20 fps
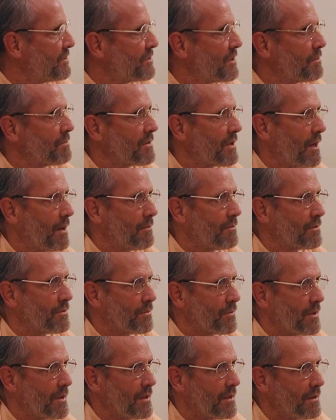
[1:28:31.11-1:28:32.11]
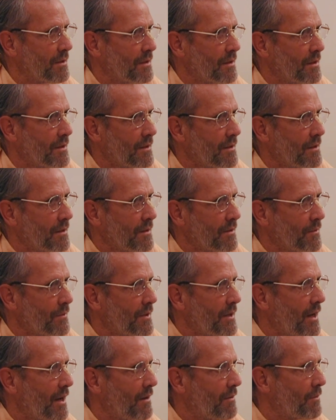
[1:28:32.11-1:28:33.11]
and sometimes
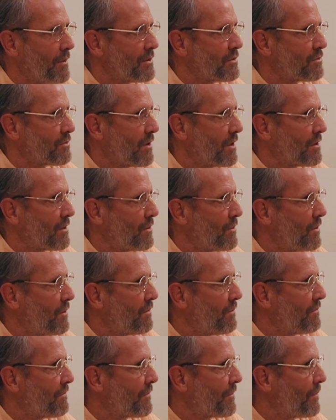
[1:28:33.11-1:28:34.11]
we struggle